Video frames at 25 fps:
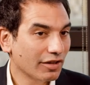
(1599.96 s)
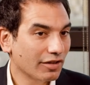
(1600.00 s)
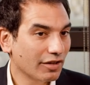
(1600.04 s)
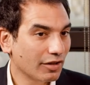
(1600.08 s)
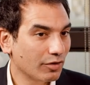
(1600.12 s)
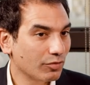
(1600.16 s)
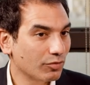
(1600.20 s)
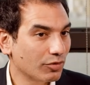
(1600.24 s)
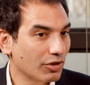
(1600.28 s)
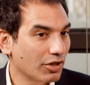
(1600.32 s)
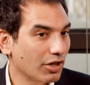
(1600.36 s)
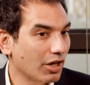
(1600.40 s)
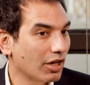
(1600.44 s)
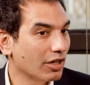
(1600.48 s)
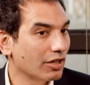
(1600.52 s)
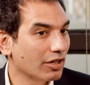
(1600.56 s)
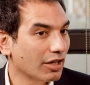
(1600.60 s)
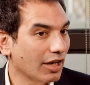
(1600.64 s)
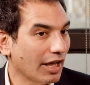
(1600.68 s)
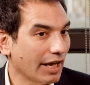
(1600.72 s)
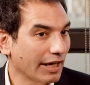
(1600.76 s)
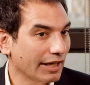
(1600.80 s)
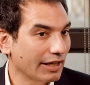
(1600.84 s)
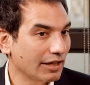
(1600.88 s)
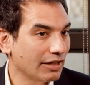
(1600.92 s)
then we're
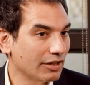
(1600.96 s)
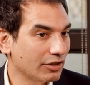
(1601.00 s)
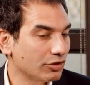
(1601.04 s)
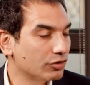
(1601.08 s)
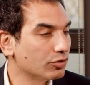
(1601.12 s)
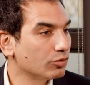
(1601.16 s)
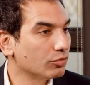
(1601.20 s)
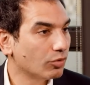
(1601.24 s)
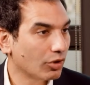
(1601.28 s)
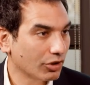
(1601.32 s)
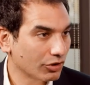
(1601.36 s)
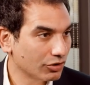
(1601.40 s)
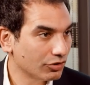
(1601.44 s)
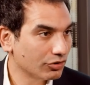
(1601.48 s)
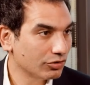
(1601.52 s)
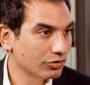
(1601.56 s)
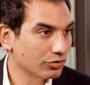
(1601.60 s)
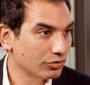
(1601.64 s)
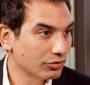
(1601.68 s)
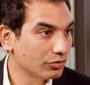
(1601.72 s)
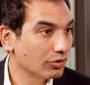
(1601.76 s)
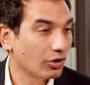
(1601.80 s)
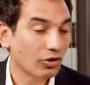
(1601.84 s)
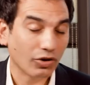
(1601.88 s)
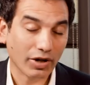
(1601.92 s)
unlikely to want
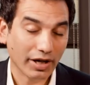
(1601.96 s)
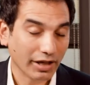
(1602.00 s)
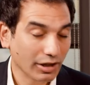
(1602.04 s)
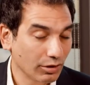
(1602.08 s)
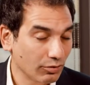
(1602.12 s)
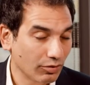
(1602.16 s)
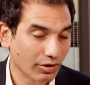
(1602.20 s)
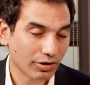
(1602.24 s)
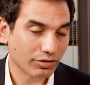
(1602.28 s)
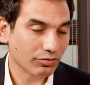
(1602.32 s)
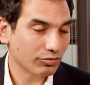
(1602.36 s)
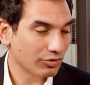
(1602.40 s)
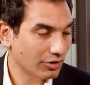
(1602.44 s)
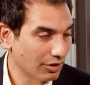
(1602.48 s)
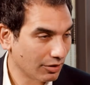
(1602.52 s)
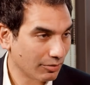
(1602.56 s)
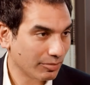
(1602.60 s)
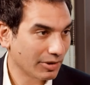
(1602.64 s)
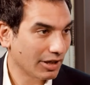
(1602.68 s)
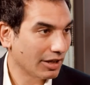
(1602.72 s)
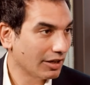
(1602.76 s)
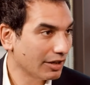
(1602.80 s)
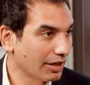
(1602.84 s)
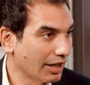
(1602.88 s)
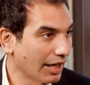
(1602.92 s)
to, or anyone would
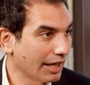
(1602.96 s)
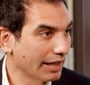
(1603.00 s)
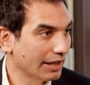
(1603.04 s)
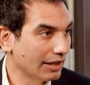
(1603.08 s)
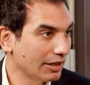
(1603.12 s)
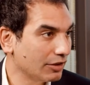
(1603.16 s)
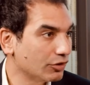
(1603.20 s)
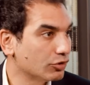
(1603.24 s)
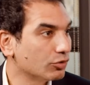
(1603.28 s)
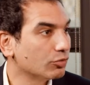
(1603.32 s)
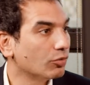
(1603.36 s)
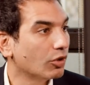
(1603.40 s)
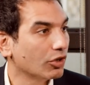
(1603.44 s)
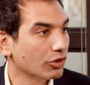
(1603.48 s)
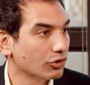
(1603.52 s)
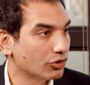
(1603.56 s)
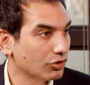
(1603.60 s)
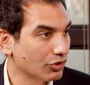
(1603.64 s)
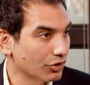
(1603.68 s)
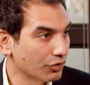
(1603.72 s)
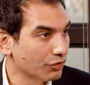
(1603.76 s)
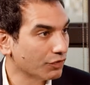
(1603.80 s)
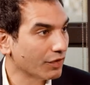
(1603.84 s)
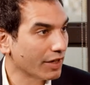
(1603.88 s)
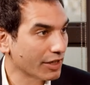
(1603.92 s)
be unlikely to want
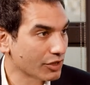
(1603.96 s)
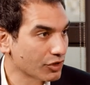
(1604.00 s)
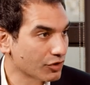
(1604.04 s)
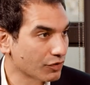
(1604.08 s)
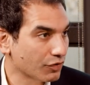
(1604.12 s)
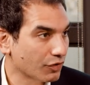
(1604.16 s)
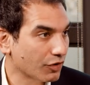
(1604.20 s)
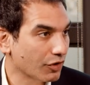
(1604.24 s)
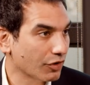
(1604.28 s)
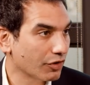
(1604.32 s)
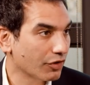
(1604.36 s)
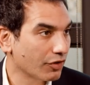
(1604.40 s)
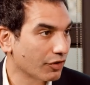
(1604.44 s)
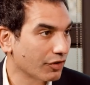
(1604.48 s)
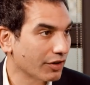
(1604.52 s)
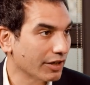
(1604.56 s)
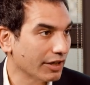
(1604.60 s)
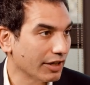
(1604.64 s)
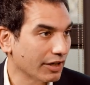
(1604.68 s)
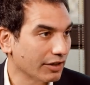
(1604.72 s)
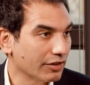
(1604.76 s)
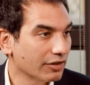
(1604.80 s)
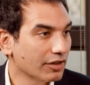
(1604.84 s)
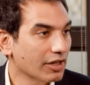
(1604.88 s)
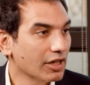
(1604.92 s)
to invest further
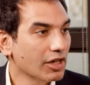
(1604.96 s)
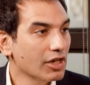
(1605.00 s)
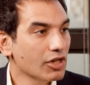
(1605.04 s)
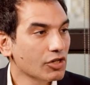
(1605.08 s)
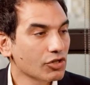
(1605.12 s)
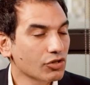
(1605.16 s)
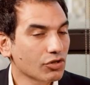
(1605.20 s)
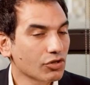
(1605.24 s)
in it. Okay.